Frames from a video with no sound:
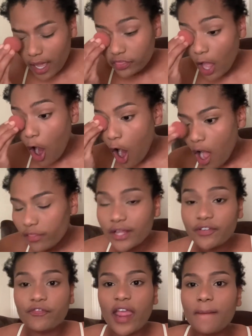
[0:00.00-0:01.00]
all the
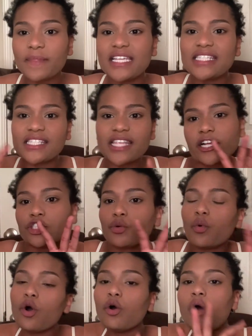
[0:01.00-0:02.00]
family
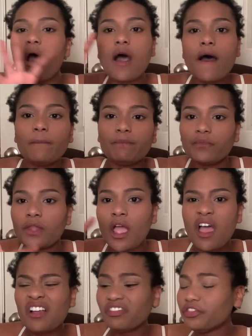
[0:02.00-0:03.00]
sexual,
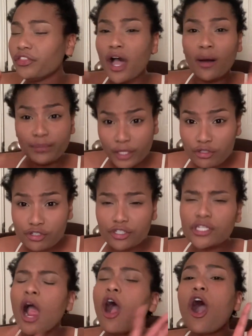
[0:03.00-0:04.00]
abusers,
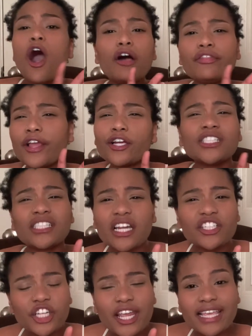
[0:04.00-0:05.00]
all their
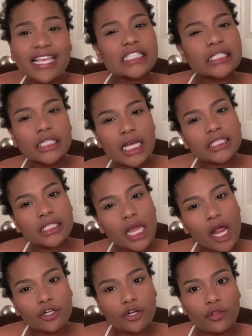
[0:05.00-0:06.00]
shit gets dusted
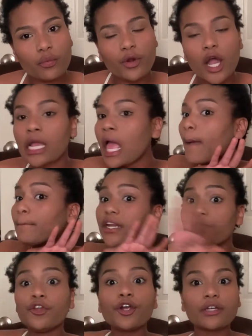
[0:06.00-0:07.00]
under the rug. But if
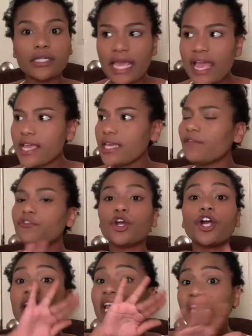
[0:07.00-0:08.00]
you're gay, if you're
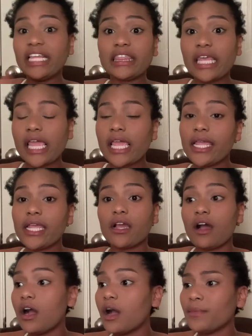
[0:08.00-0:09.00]
anything,
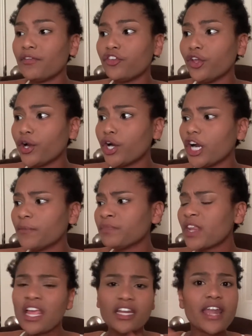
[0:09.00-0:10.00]
if you're
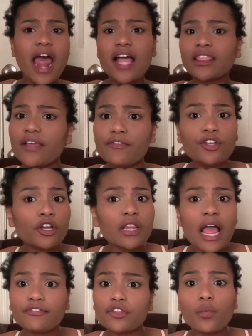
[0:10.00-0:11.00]
not living your
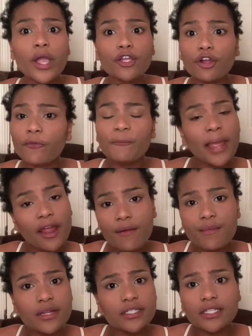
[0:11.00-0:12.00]
life the way your
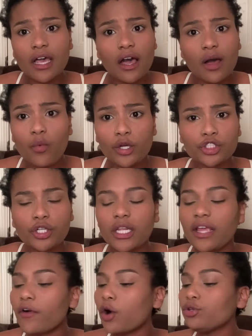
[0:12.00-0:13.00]
parents want you to live,
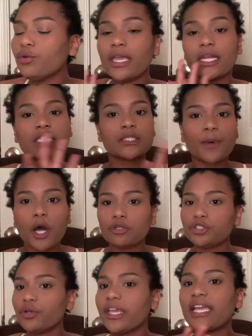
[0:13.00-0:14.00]
oh, you get exposed,
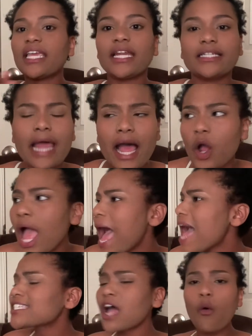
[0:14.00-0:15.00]
you get kicked out.
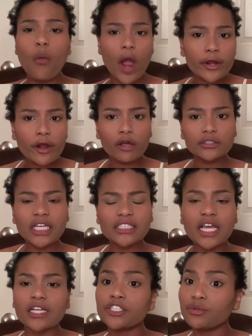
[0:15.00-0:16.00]
I saw one girl on
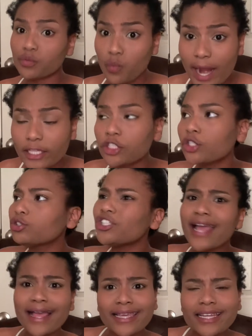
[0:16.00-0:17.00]
TikTok, she was white too. She
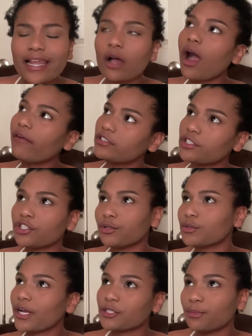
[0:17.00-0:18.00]
got kicked out. Obviously she was
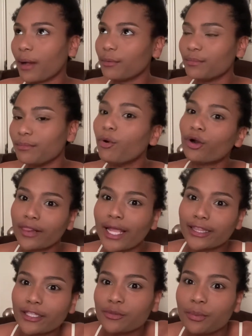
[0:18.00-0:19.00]
white. She probably, more than likely,
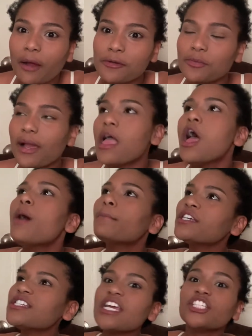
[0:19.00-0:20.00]
she probably was white.
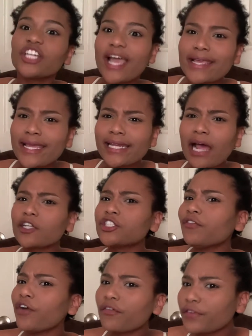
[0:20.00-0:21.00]
But she got kicked out because she
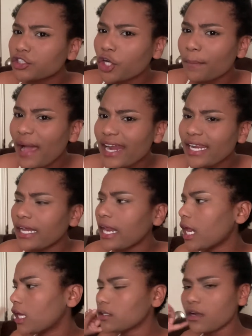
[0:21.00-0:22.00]
voted for Joe Biden,
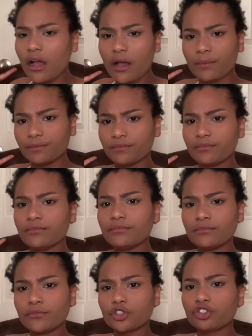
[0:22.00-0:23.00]
and
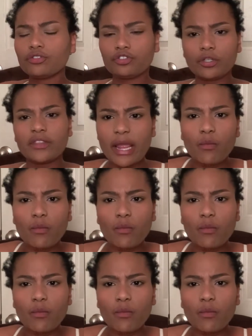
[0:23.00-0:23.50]
they